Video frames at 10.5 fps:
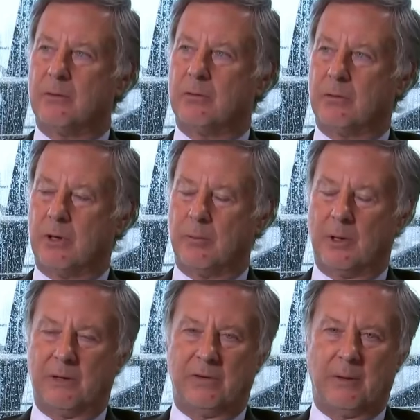to talking
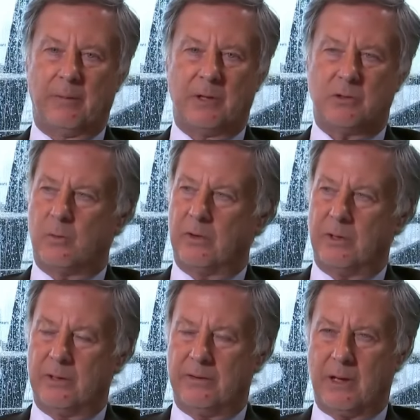about the LVMH,
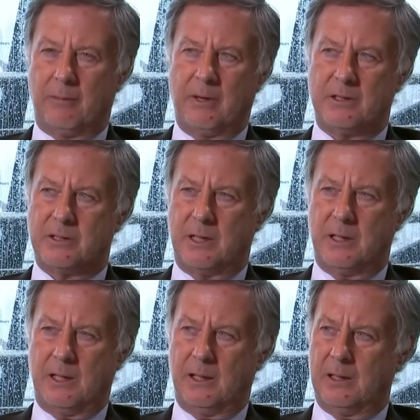whether it is Hermes,
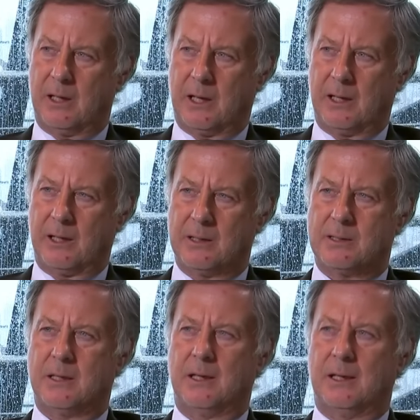Chanel, and Kering.
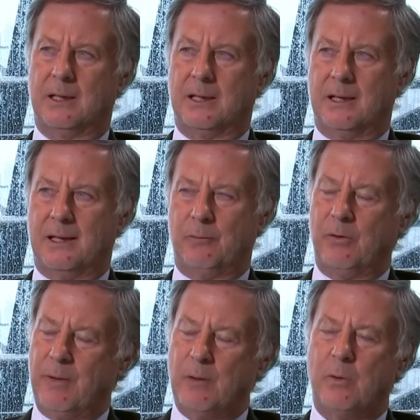It's
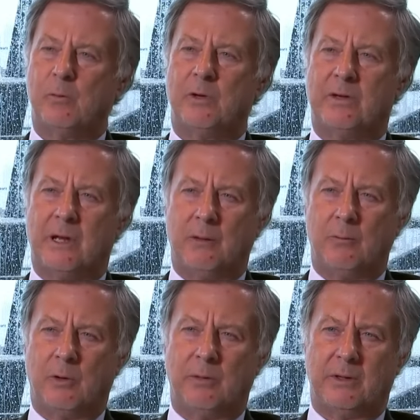we made one
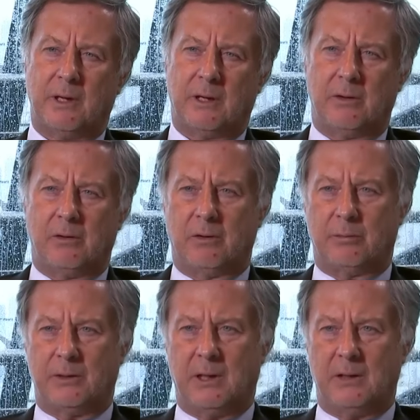mistake, one mistake in the
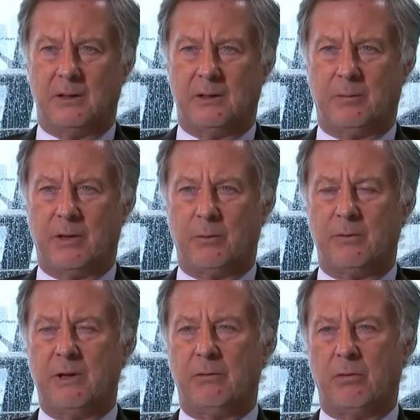hospitality space.
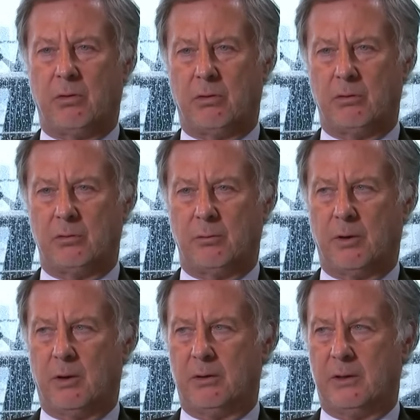We never thought
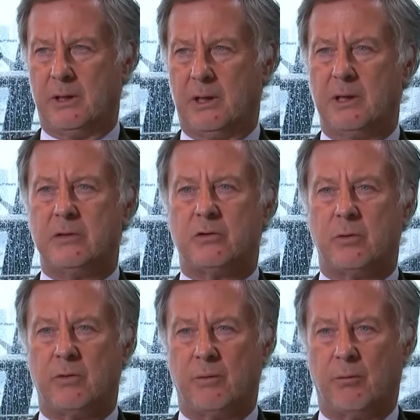about the
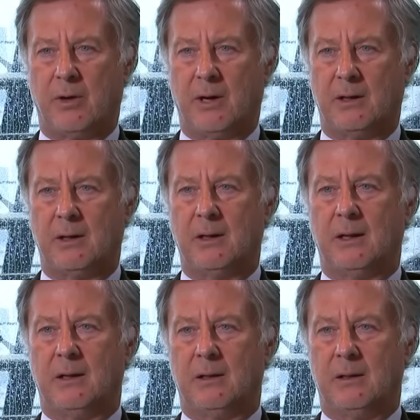history of a brand,
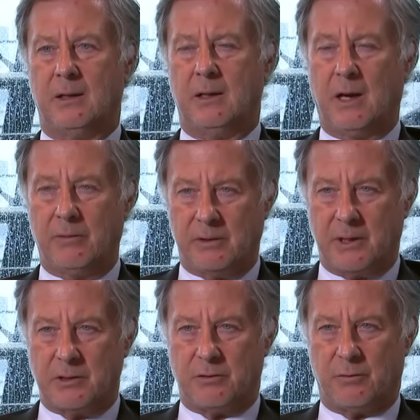the
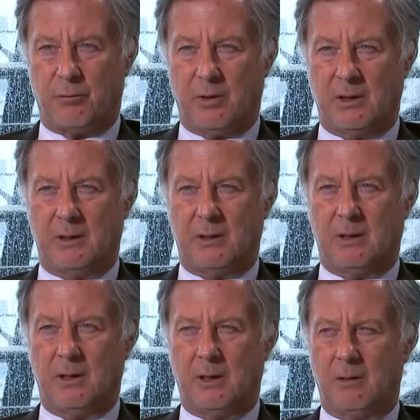heritage of a brand.
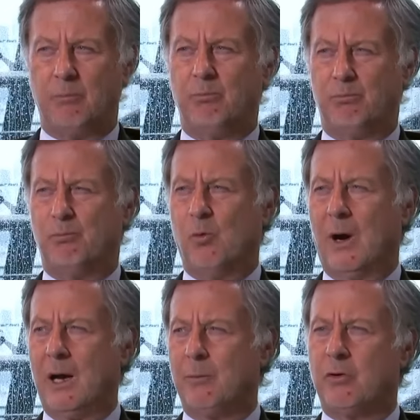Uh,
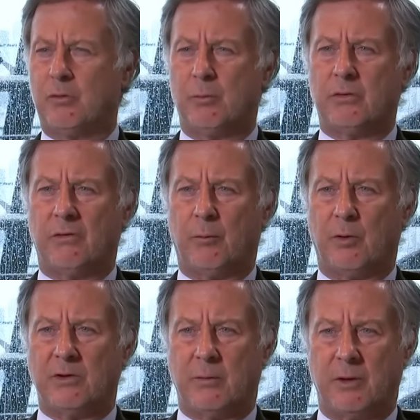why? Because most of our
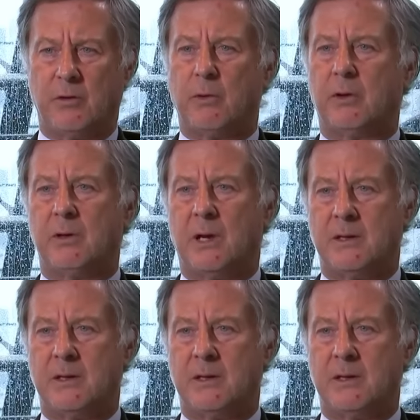brands have been created in the